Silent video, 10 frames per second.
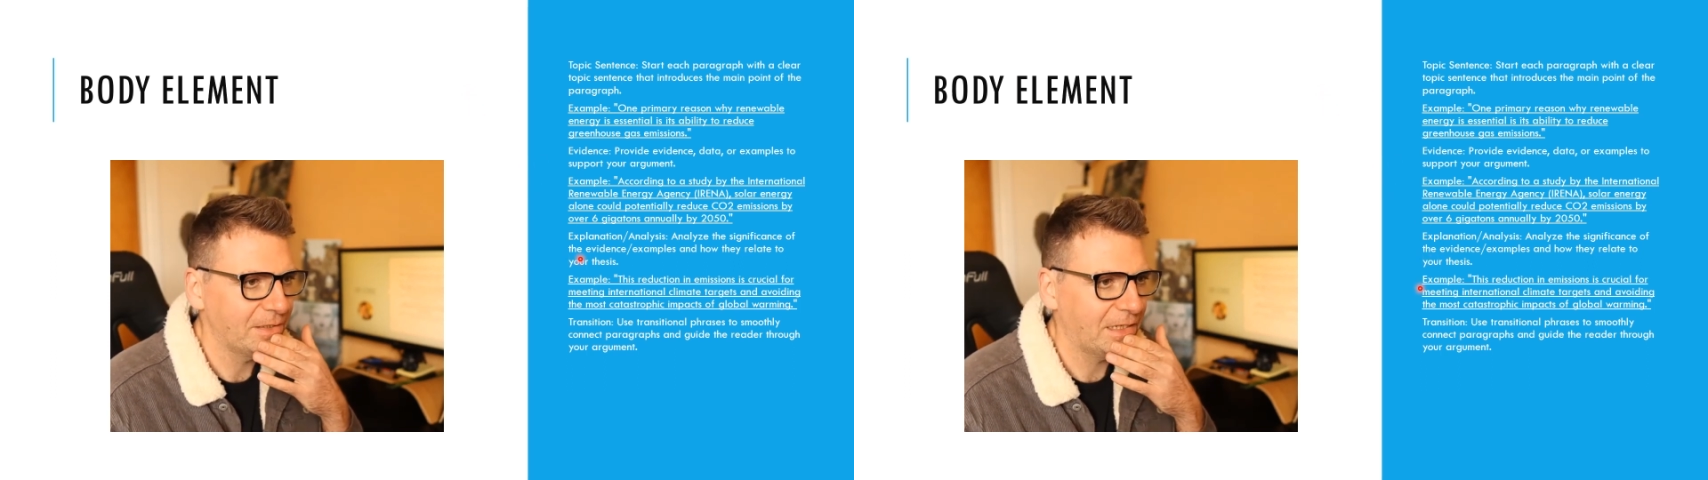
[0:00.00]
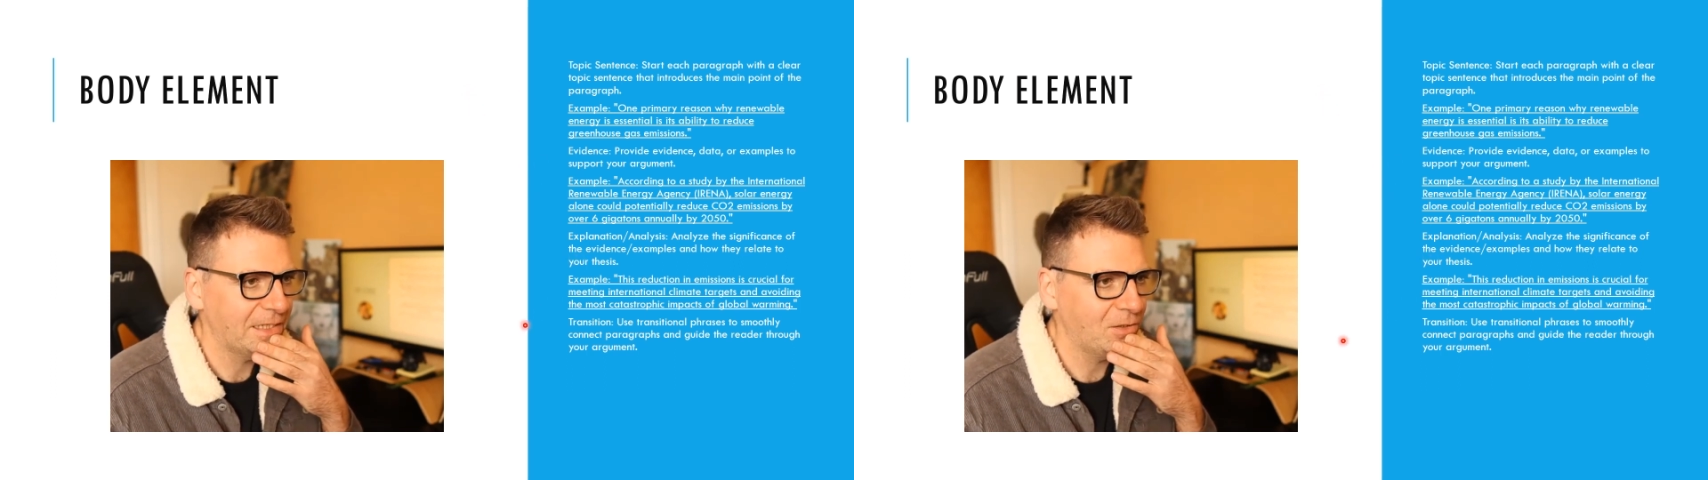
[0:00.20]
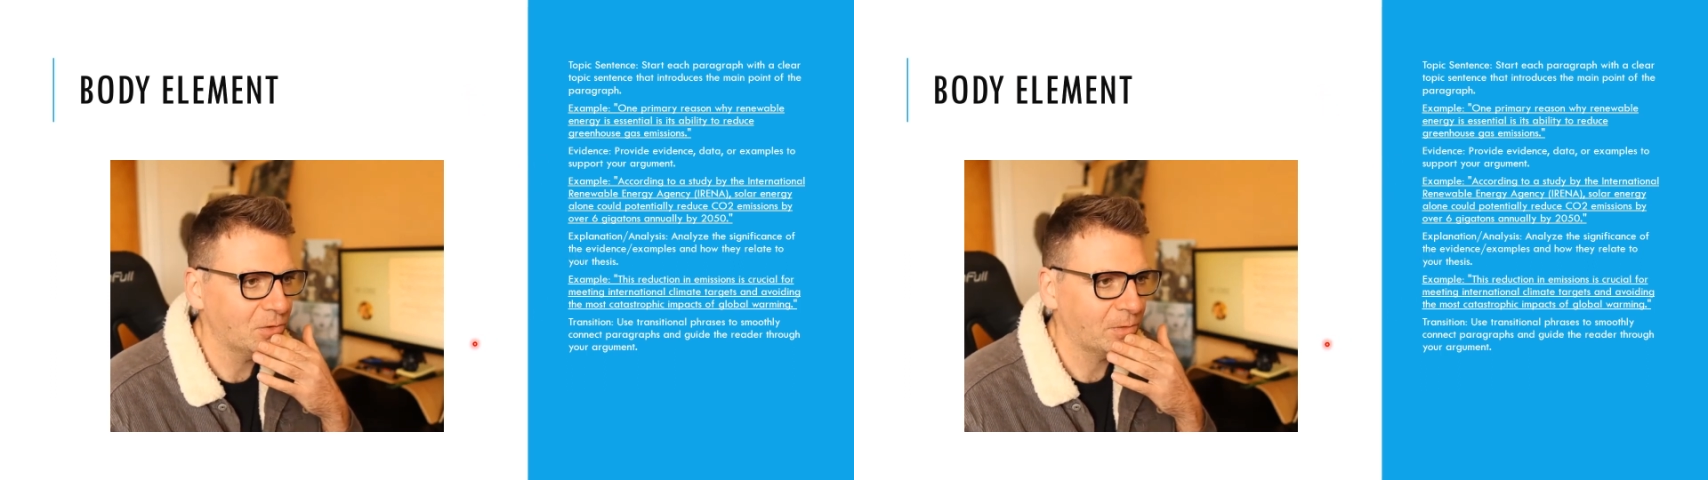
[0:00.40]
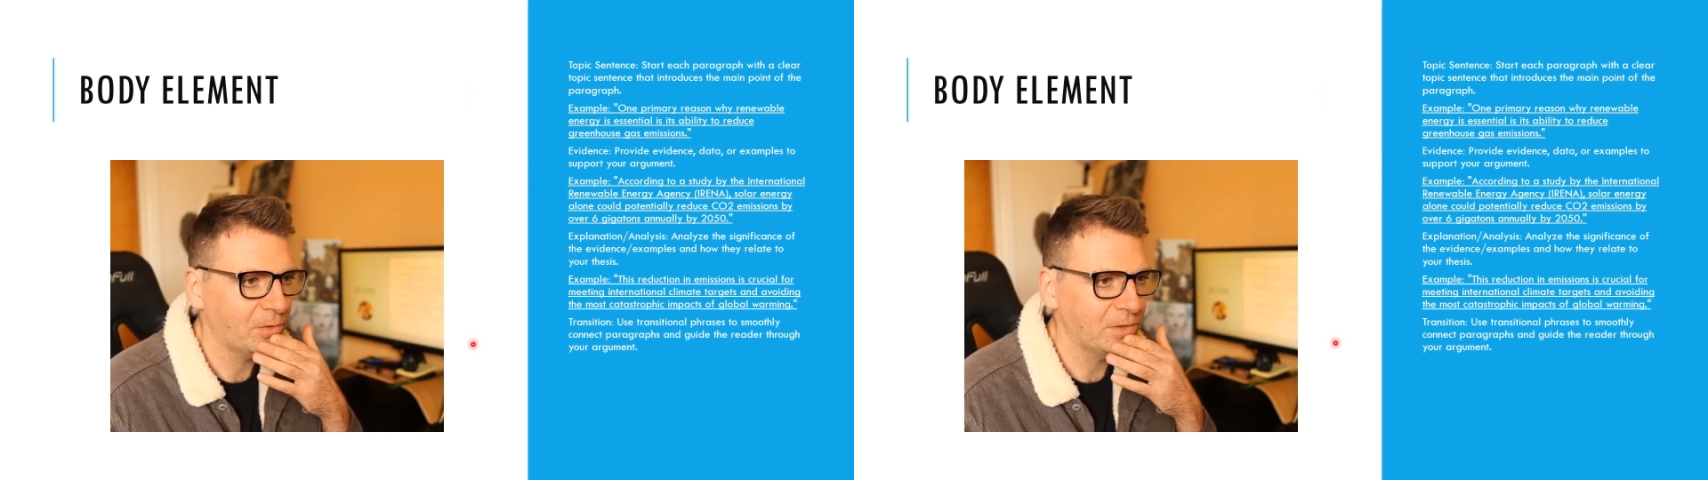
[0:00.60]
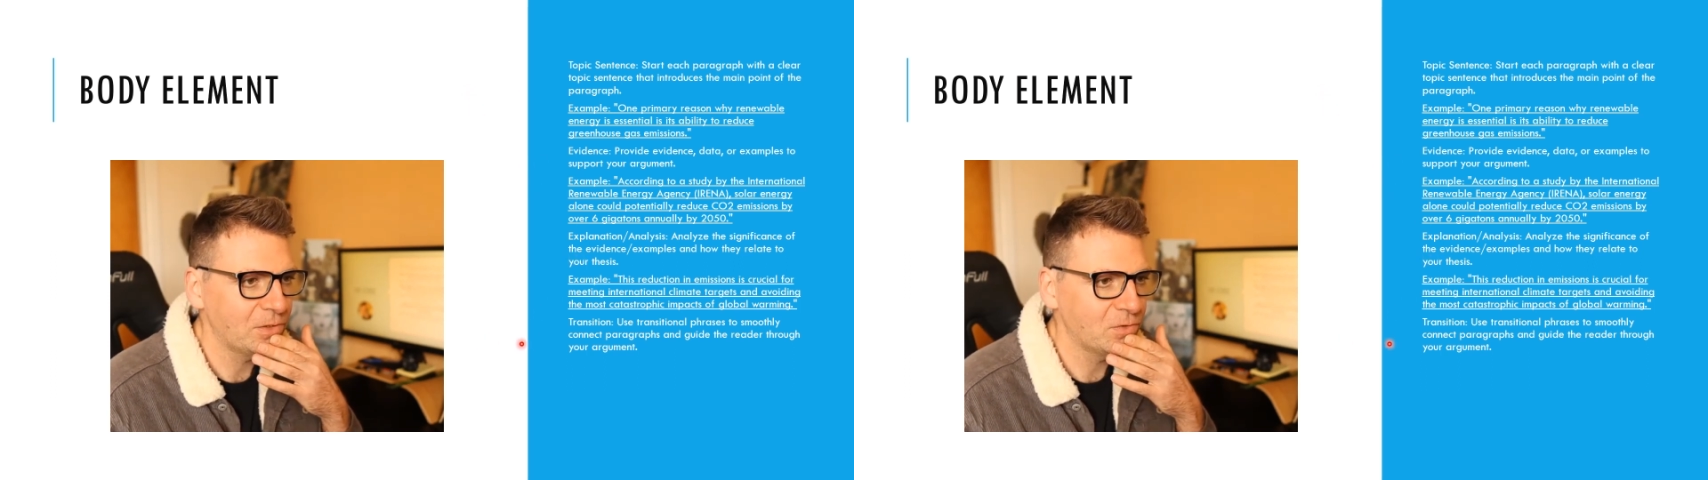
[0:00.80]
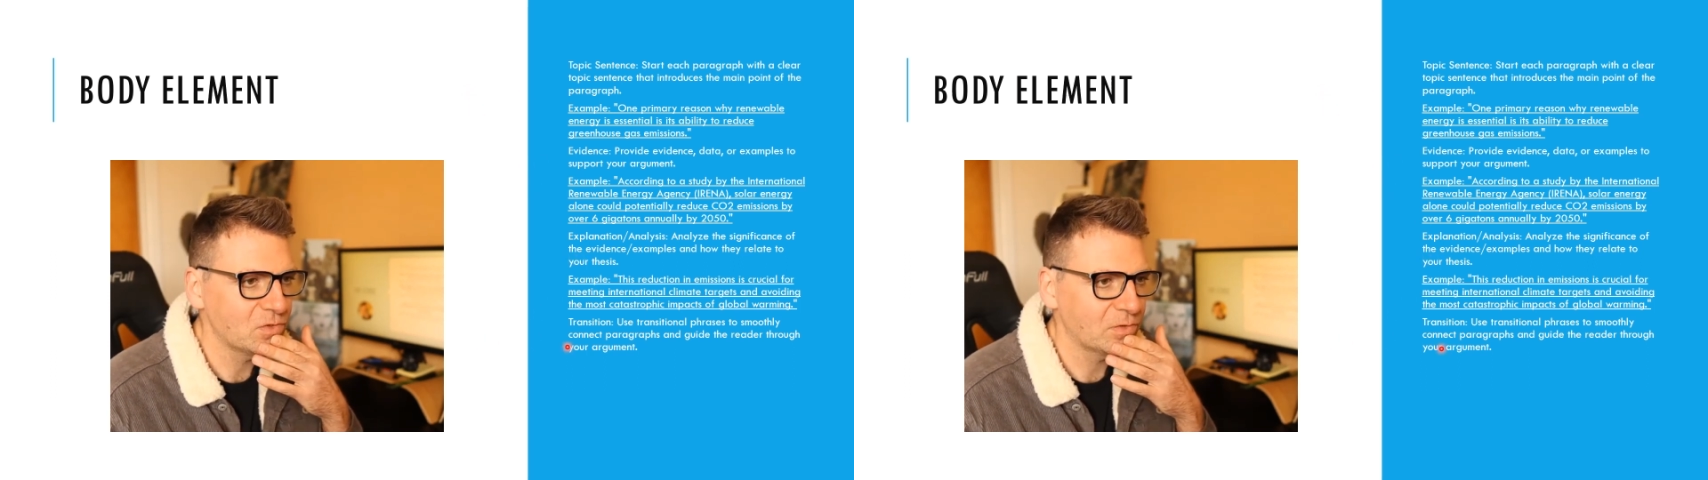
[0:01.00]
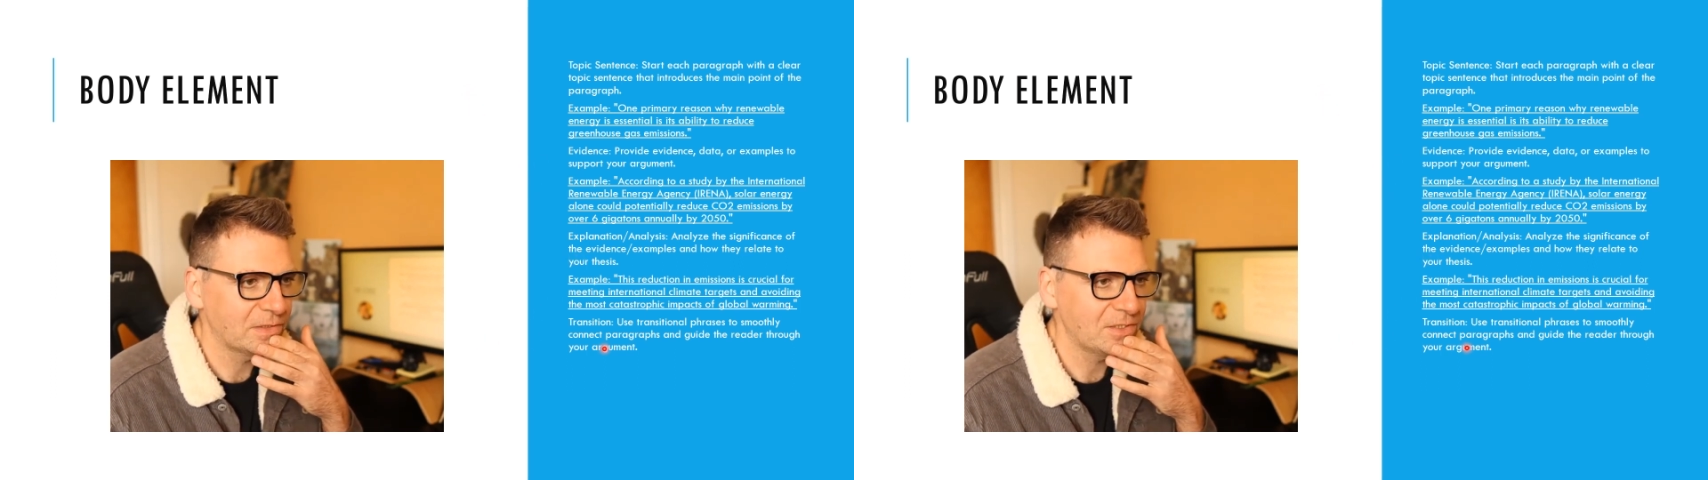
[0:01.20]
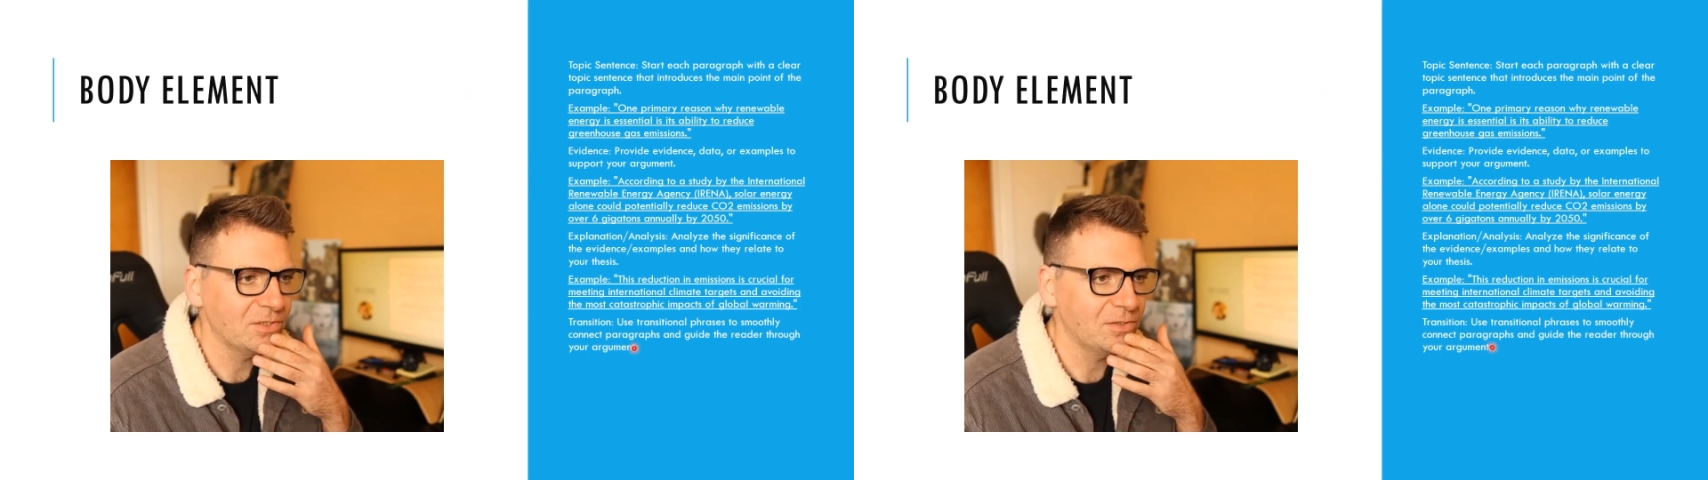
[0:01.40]
and now look, we're going to use
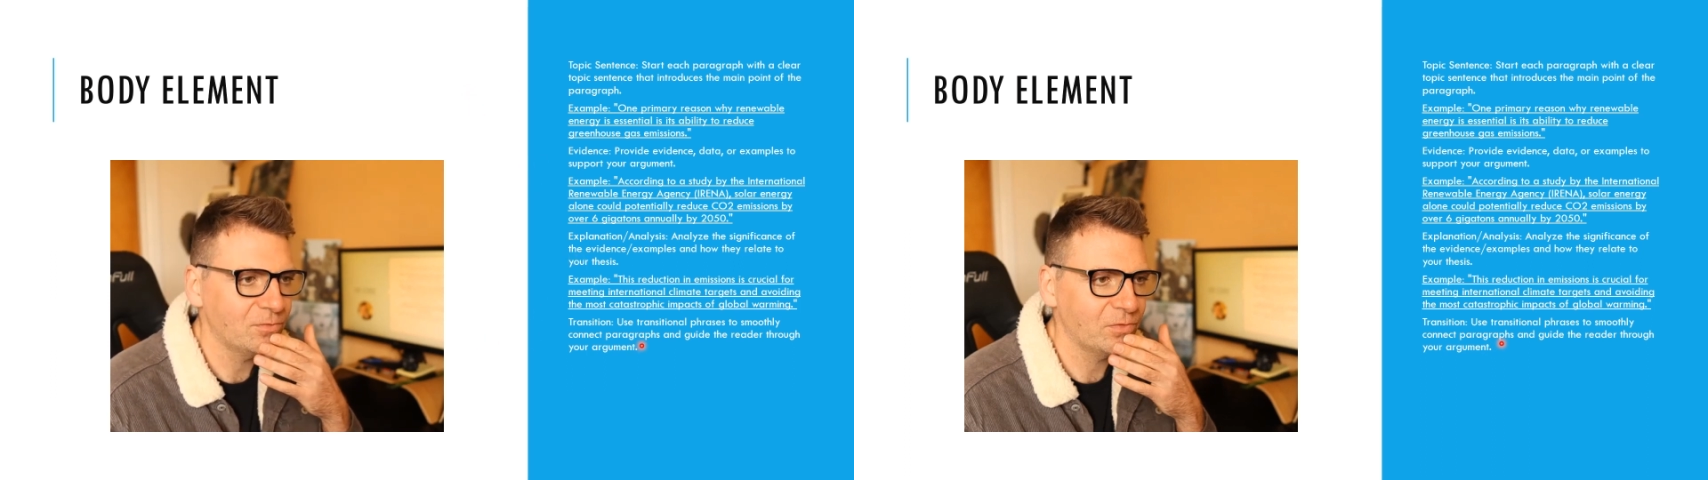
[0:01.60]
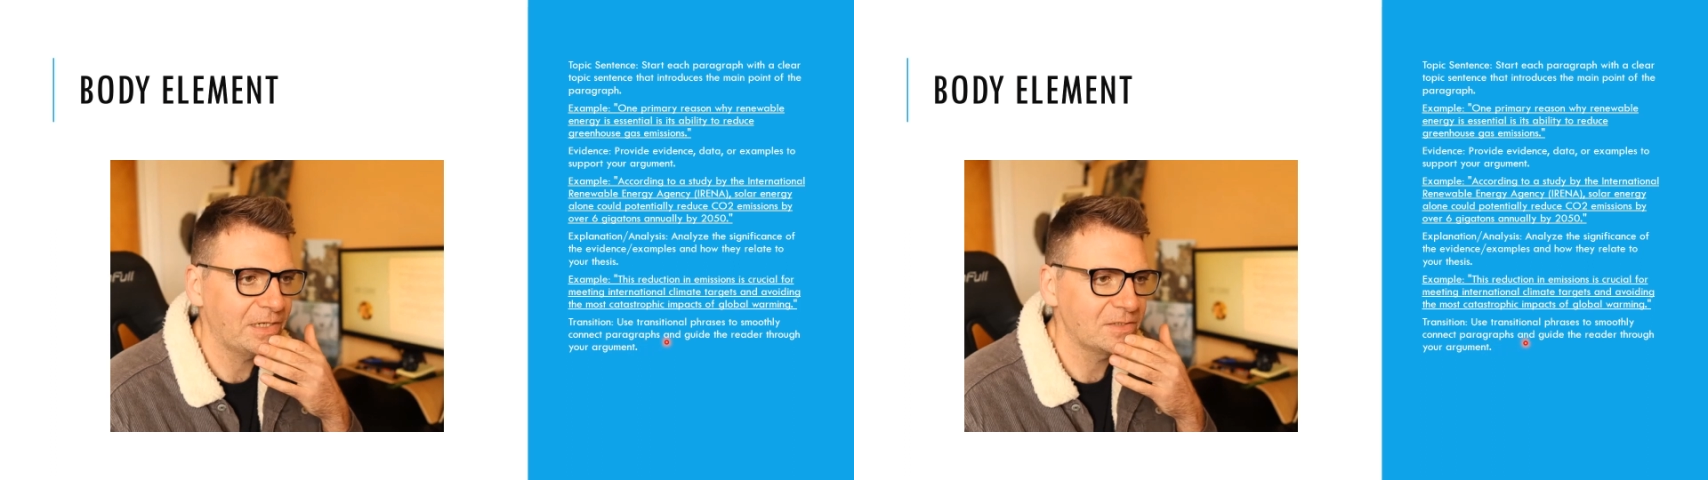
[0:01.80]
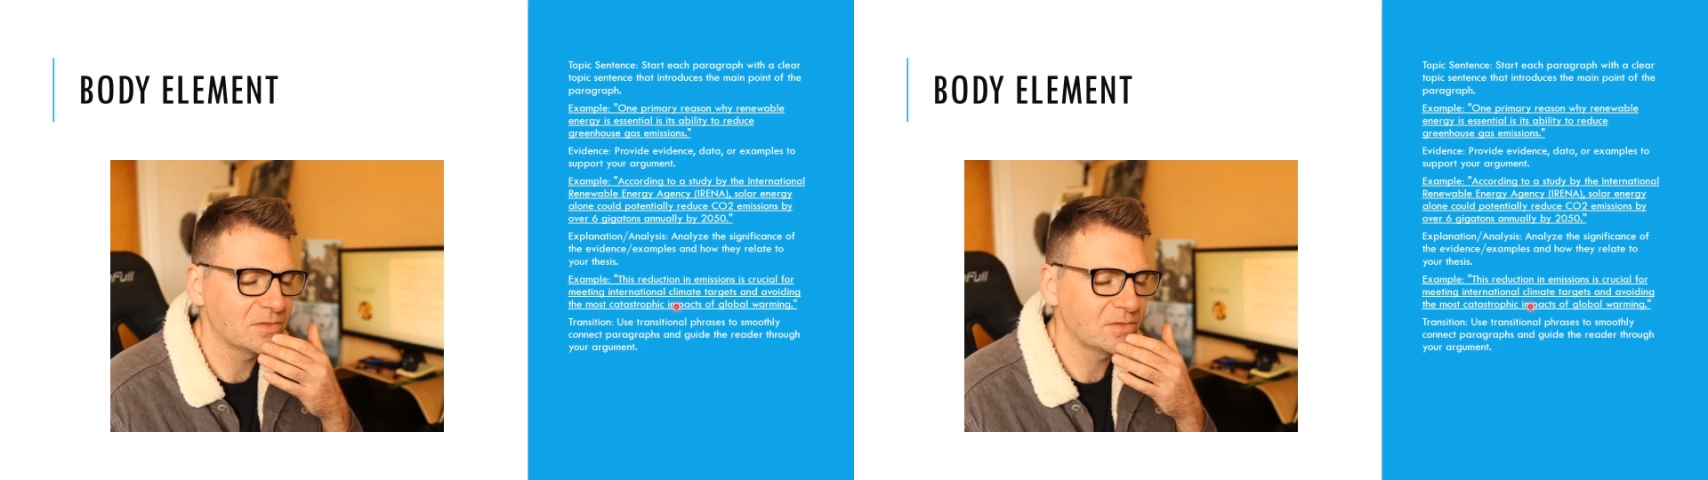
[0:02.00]
transitional phrases